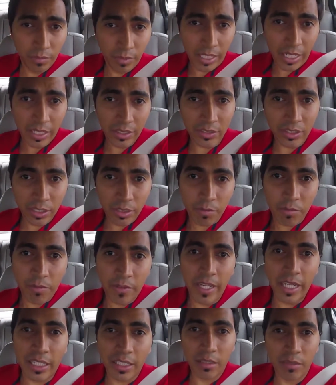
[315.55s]
has the
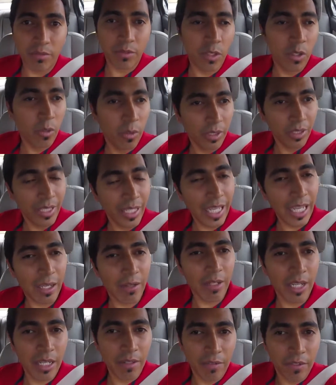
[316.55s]
effect of going
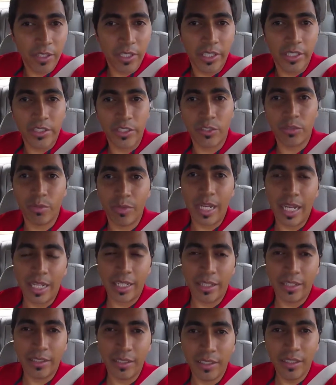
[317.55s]
down after it hits your
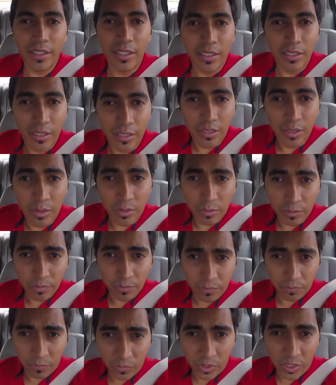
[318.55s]
racket,
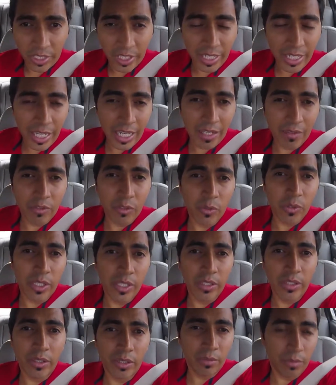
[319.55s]
you're going to have to
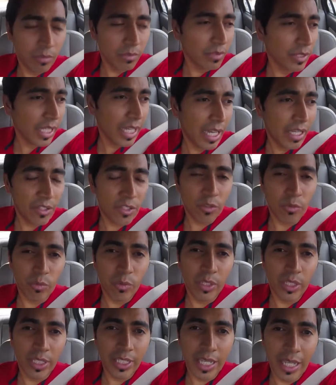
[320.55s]
either catch a
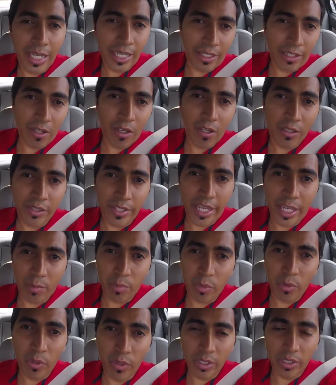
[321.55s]
really high
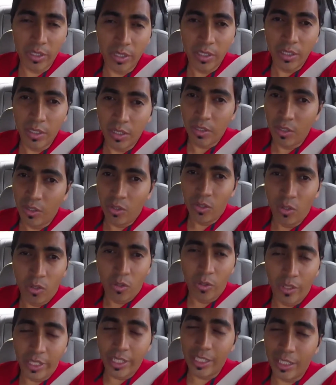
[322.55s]
contact point
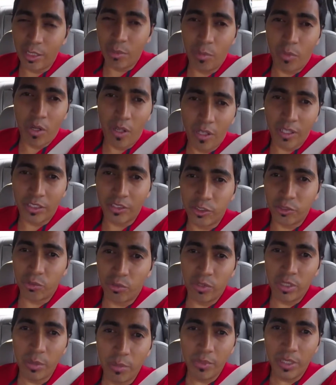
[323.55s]
or hit the ball
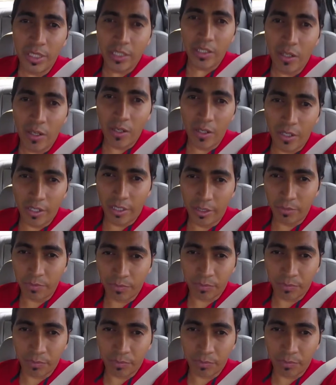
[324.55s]
extremely hard